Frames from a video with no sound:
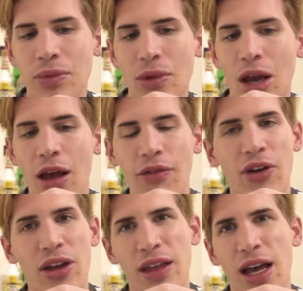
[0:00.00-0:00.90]
I
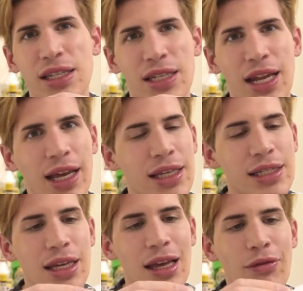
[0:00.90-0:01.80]
find that as a
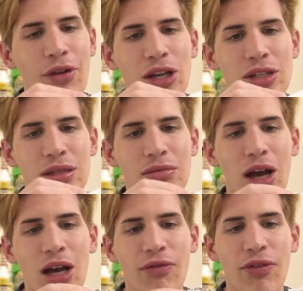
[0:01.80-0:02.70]
negative.
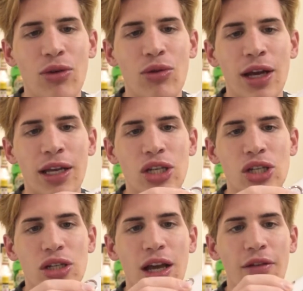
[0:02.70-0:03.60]
I feel like it
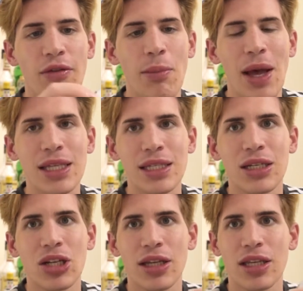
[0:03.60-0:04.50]
should have a button
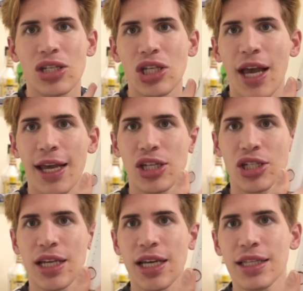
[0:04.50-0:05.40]
like the
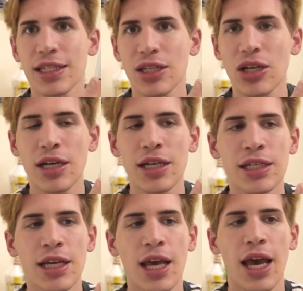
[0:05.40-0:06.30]
GHD inside,
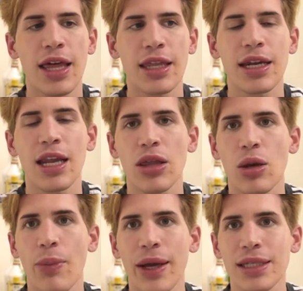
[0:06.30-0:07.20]
and then another
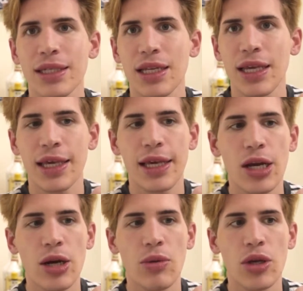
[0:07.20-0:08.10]
button
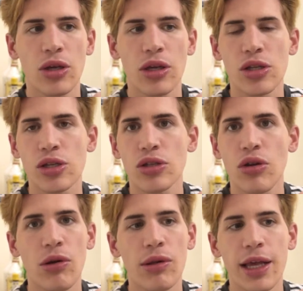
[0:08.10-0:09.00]
here where you can
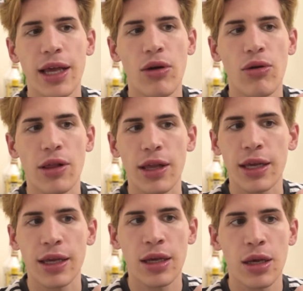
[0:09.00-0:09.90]
scroll it or like
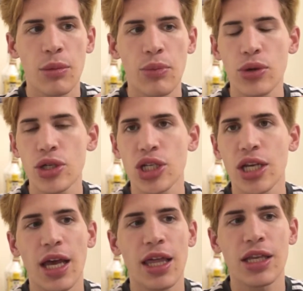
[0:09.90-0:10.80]
push
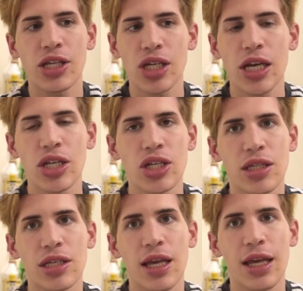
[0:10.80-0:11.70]
it and then change
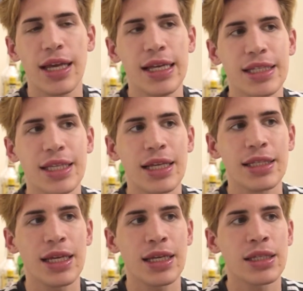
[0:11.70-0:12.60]
the heat
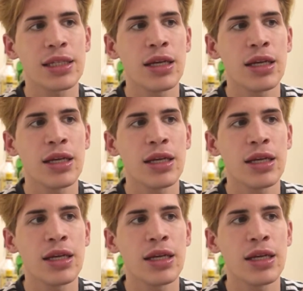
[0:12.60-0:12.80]
settings.